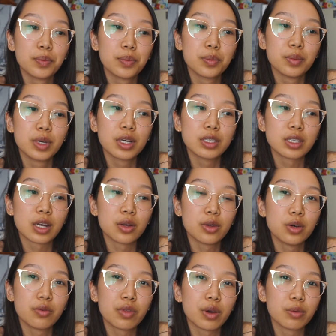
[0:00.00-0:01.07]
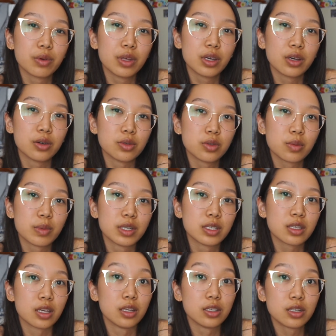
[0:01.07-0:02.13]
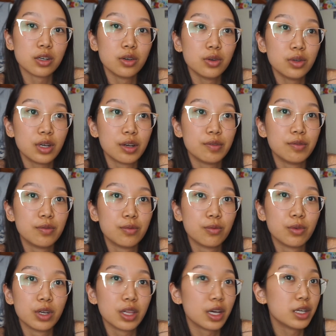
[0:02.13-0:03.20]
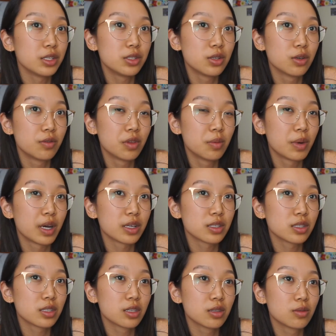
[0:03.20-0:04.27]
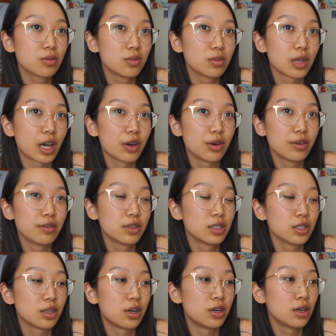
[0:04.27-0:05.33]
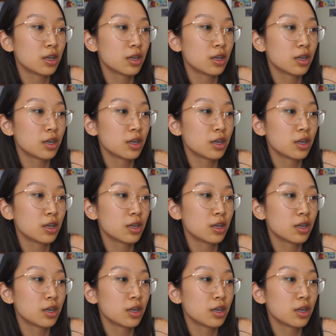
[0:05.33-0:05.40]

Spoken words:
because I don't know if that really goes with my skin tone, I've realized over the past however long.